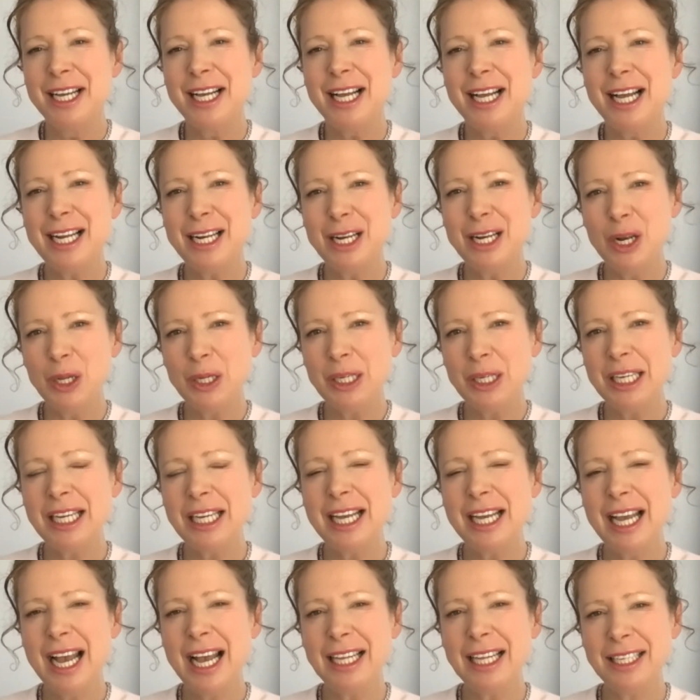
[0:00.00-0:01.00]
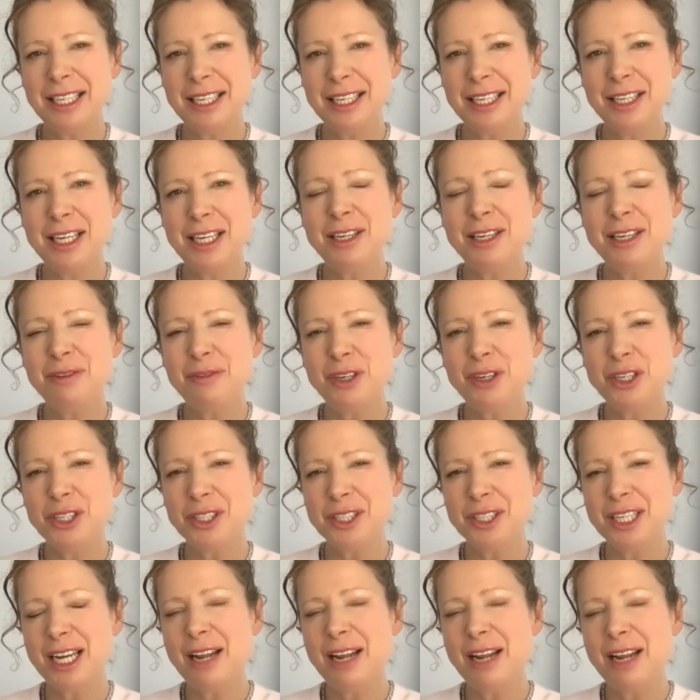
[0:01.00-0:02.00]
And looking at the
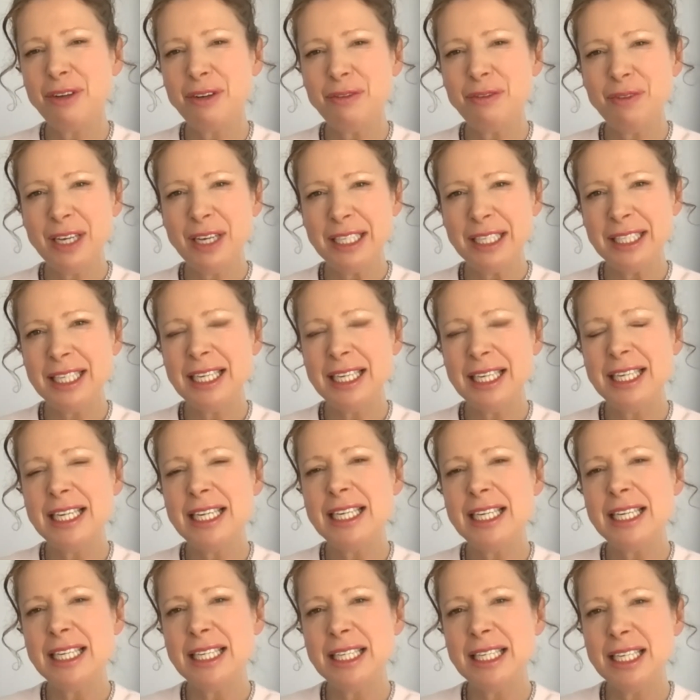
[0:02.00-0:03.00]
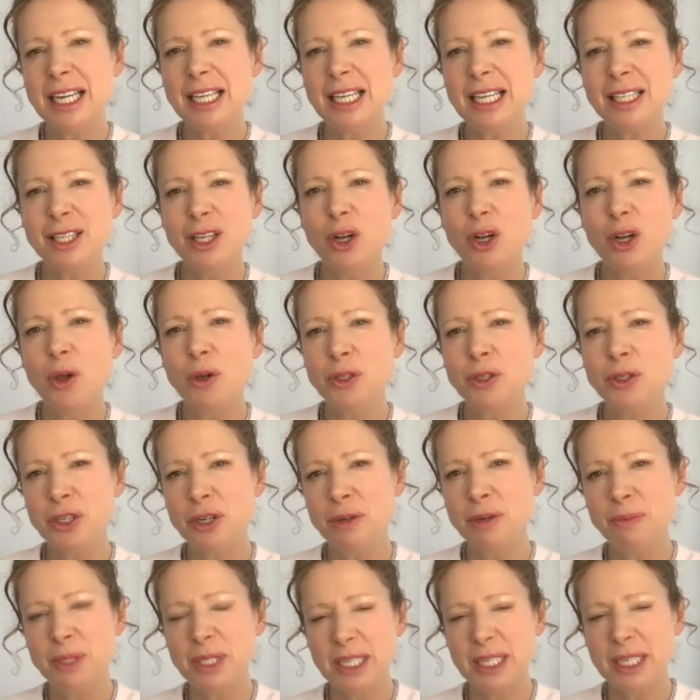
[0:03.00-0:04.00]
individuals that have invested in it and the
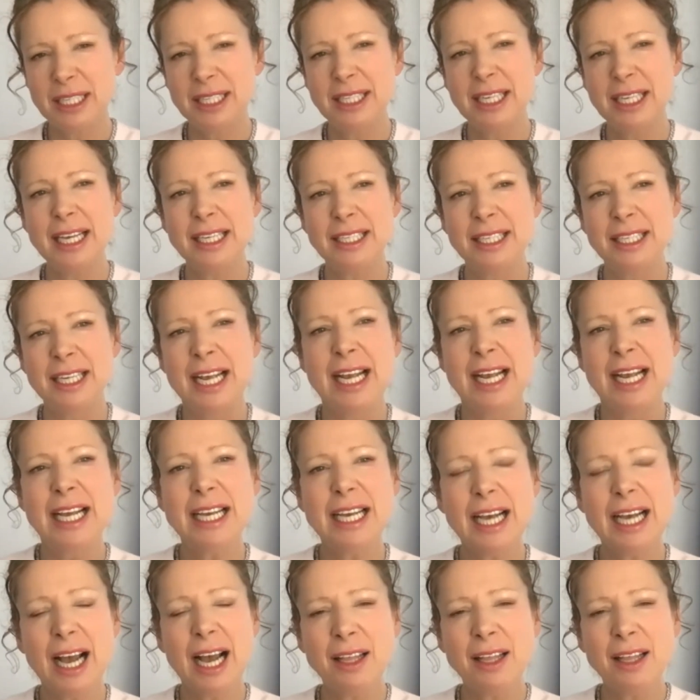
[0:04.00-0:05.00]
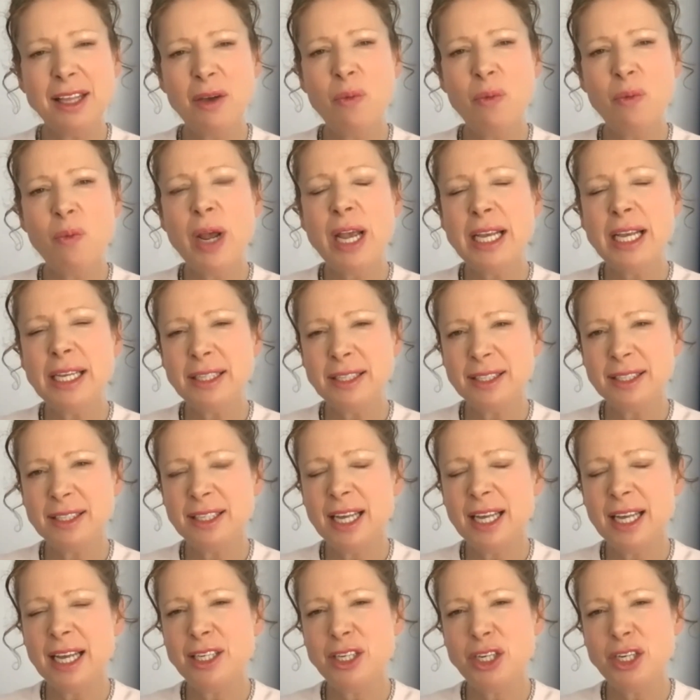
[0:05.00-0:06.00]
long-term success, are there ways
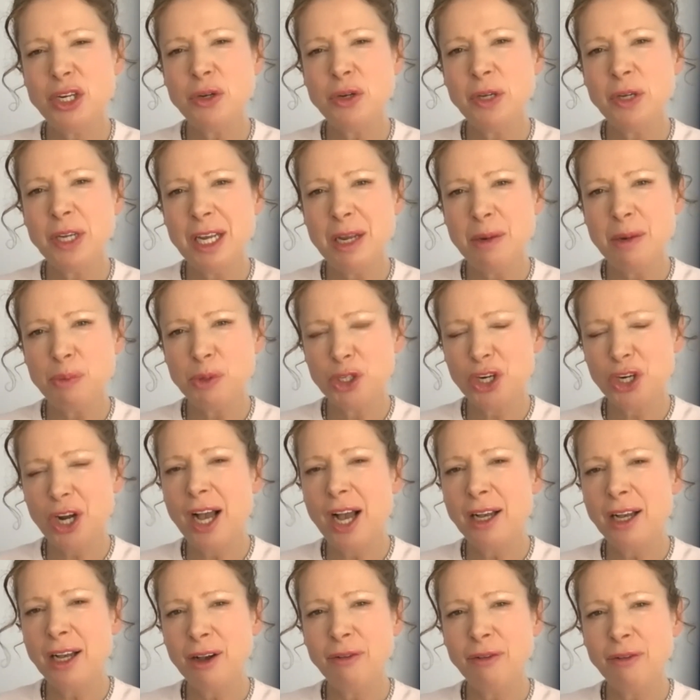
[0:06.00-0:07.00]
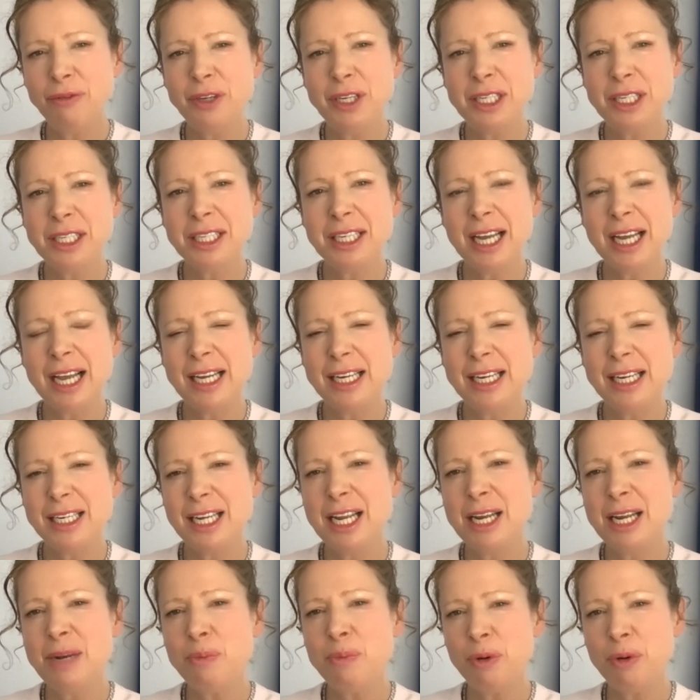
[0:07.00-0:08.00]
that you keep track of it and
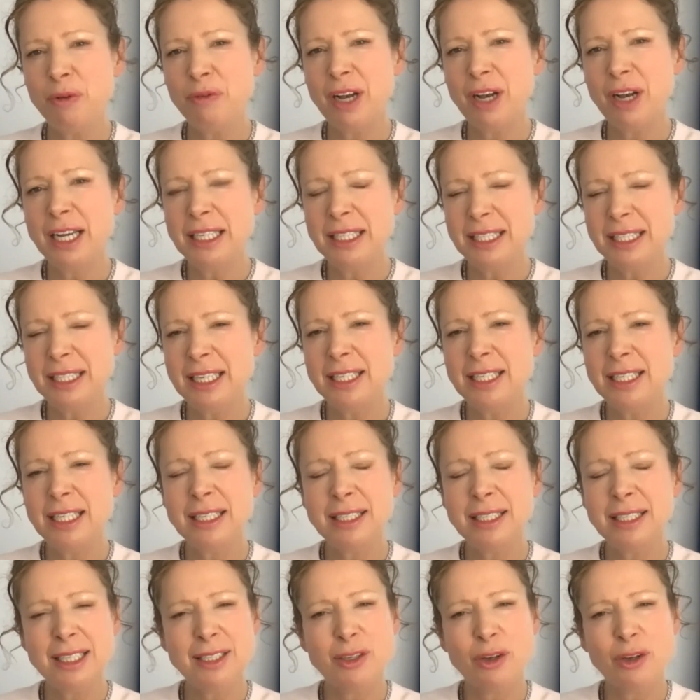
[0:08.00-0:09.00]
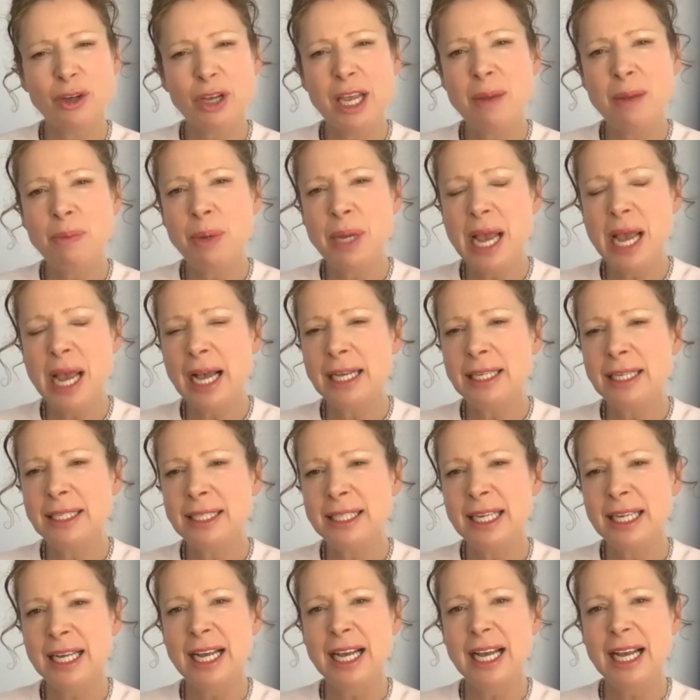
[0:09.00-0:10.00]
can provide statistics or
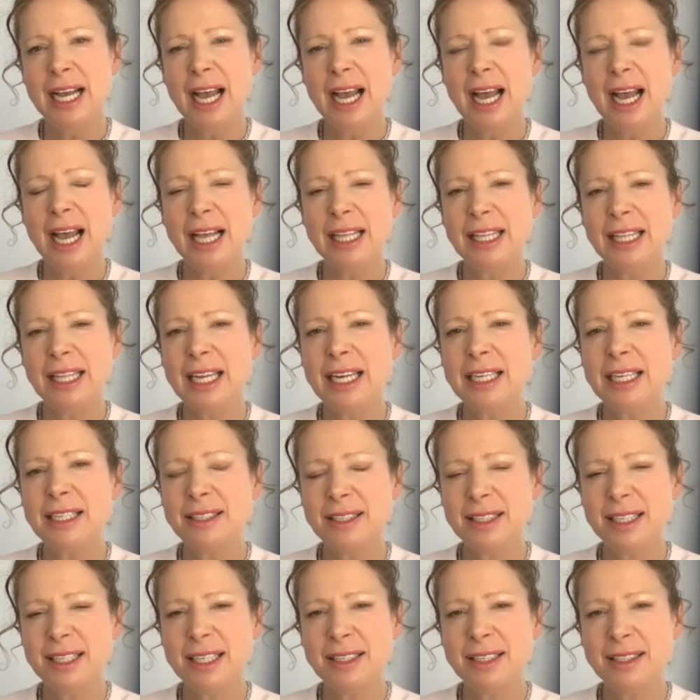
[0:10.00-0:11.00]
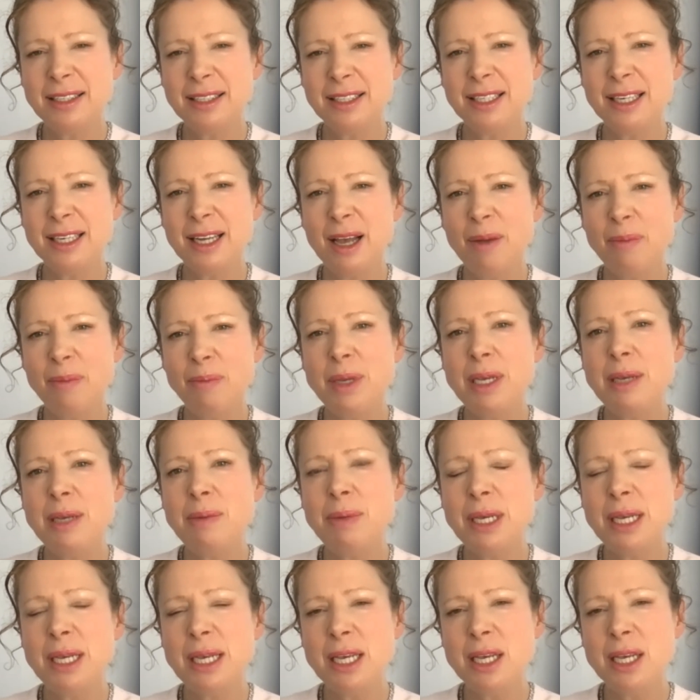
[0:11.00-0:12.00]
KPIs that assist
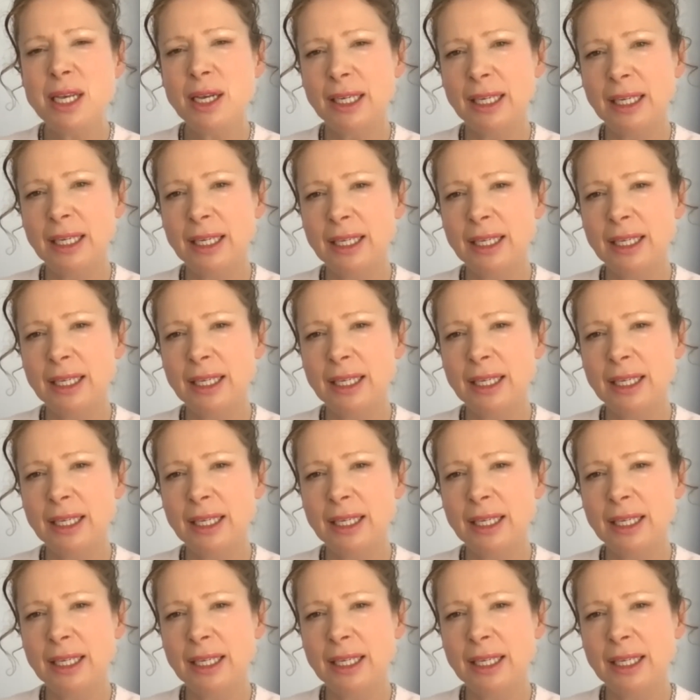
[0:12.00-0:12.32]
maybe